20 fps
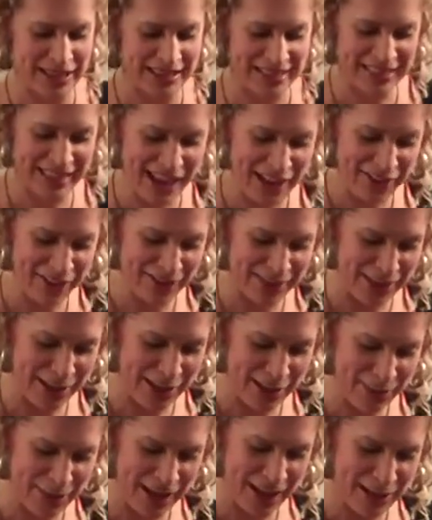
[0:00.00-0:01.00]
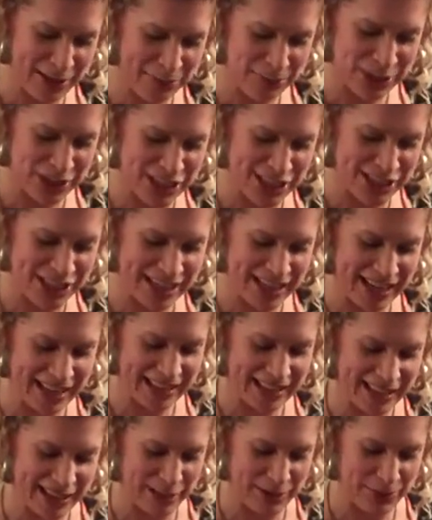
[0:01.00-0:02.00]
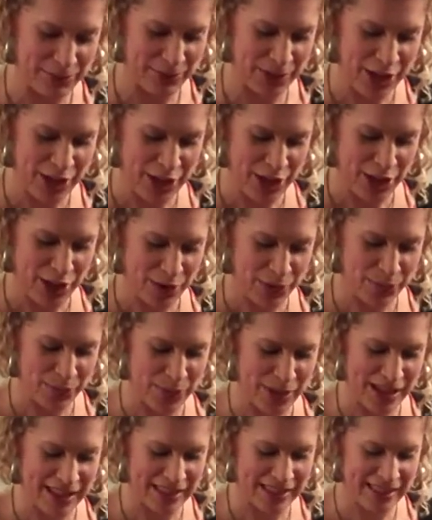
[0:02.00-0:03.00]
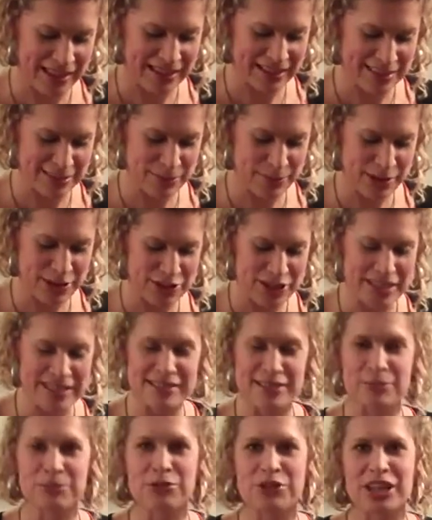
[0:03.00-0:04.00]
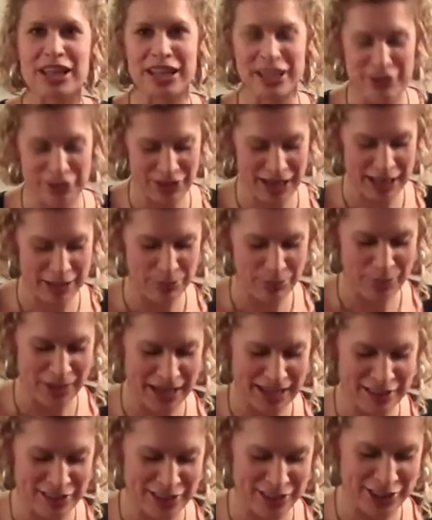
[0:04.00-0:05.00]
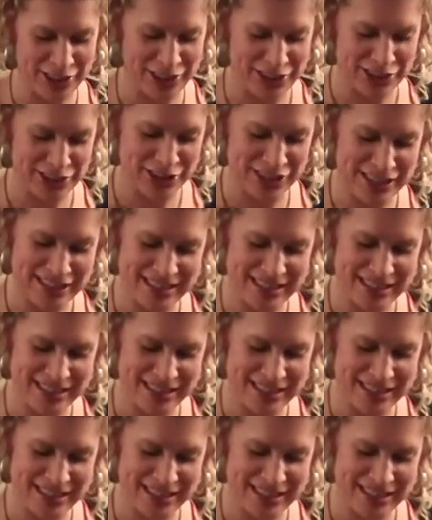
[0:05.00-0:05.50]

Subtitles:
we love them and appreciate them with especially some really great baked goods.